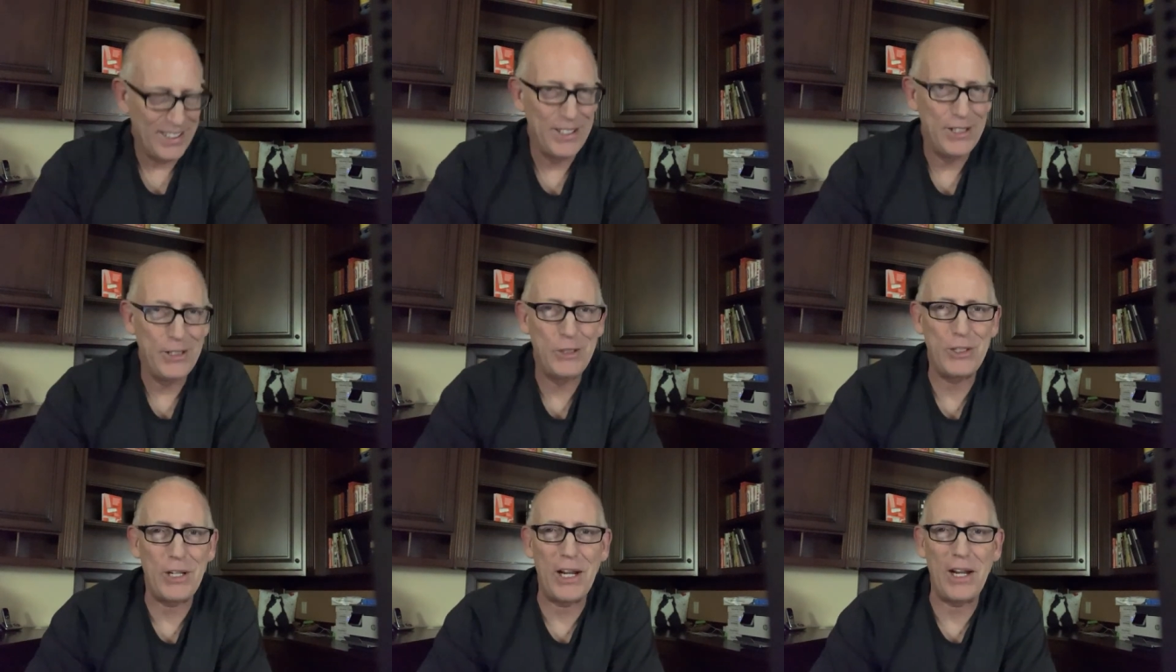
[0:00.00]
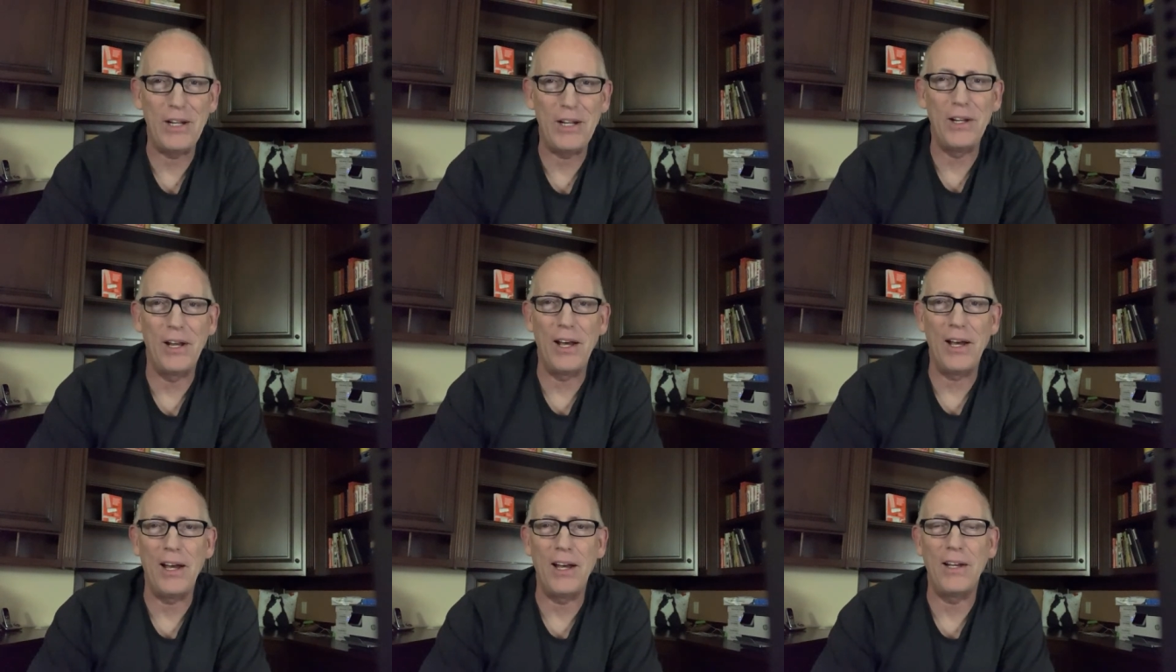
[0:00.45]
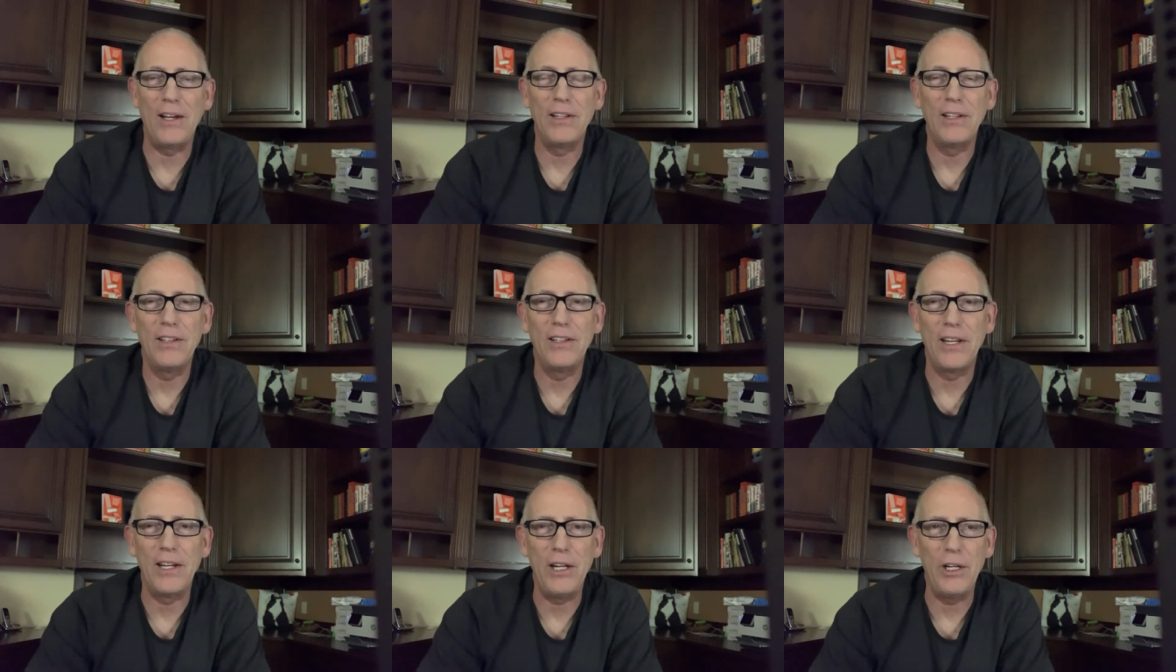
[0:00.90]
said uh,
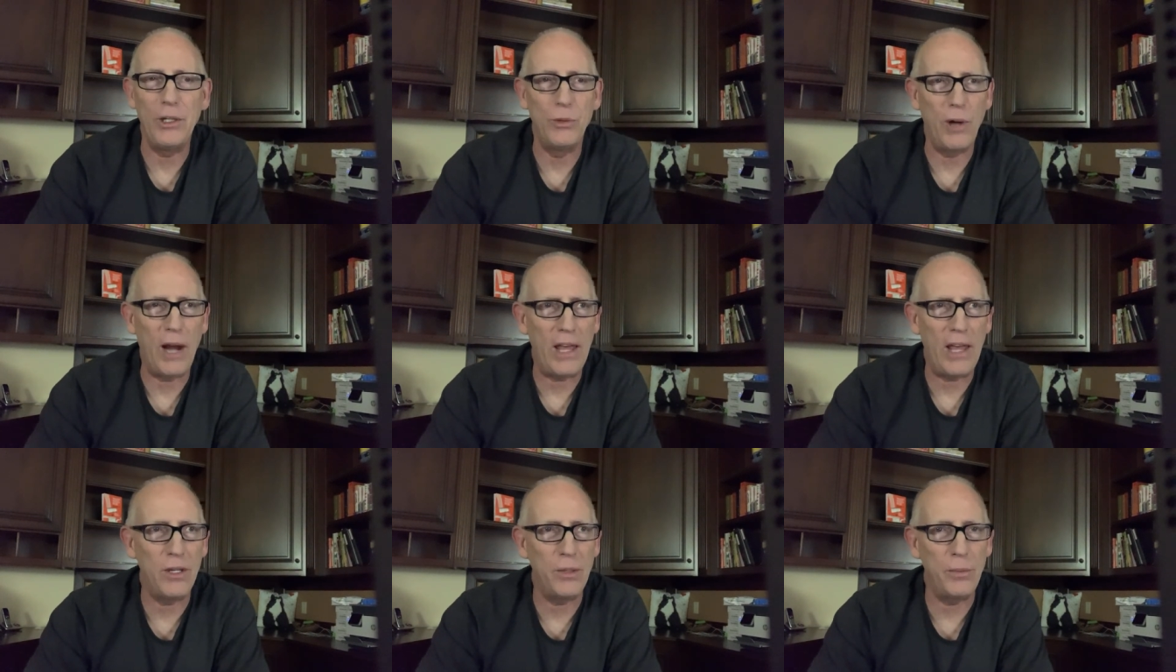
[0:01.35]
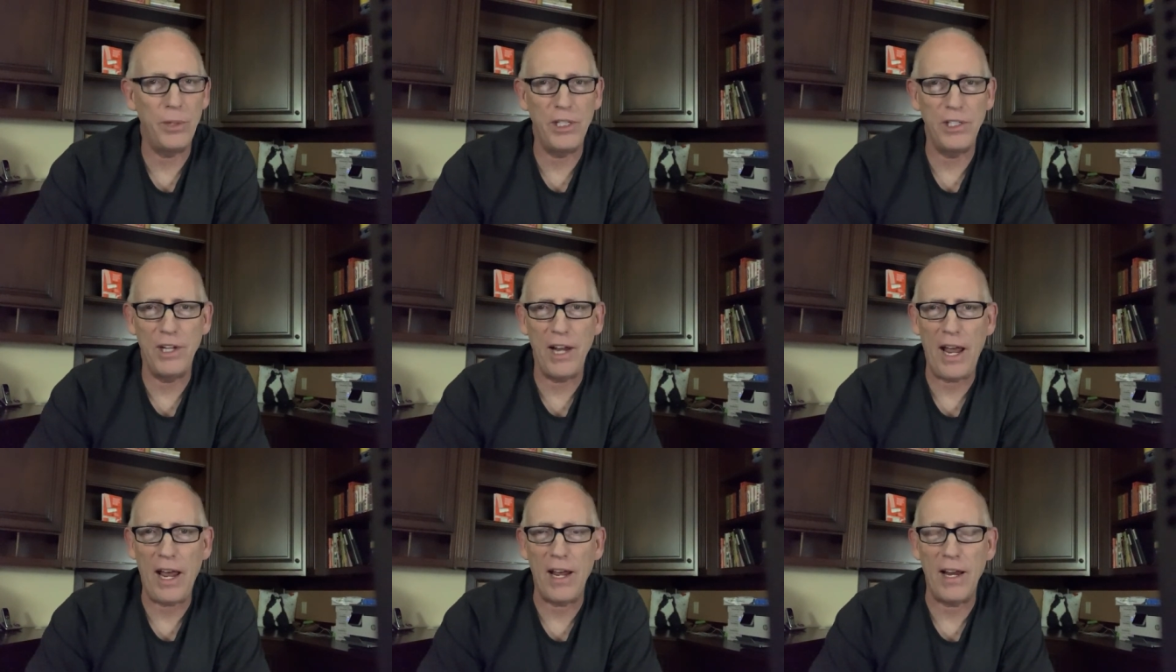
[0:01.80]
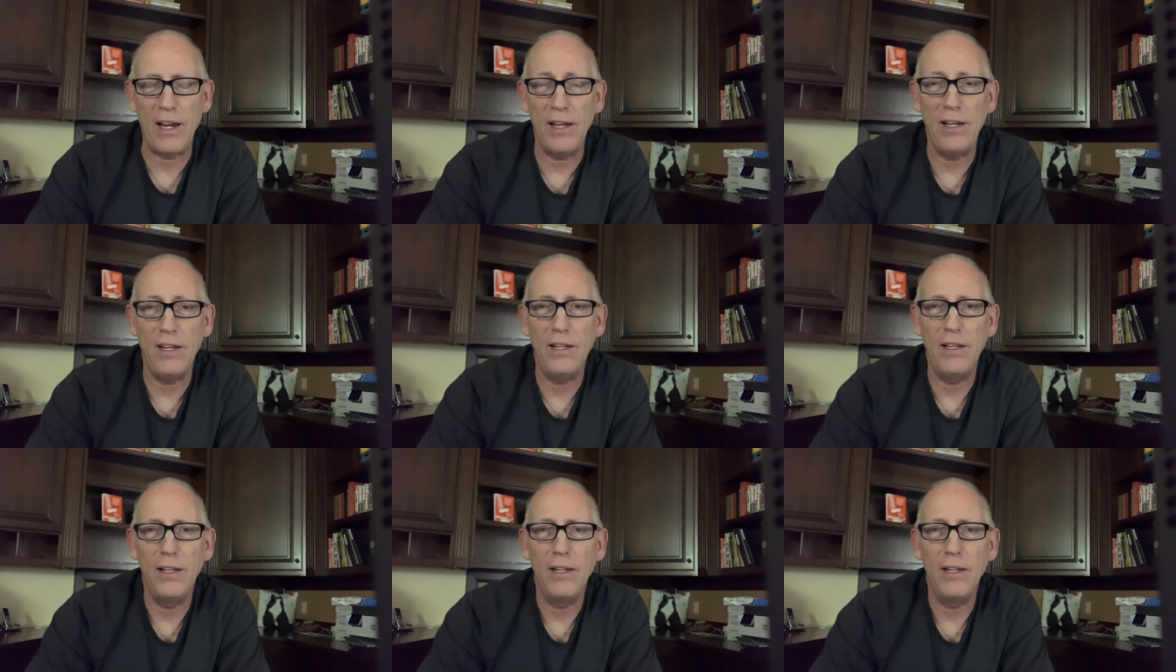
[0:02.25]
that he'd rather be dead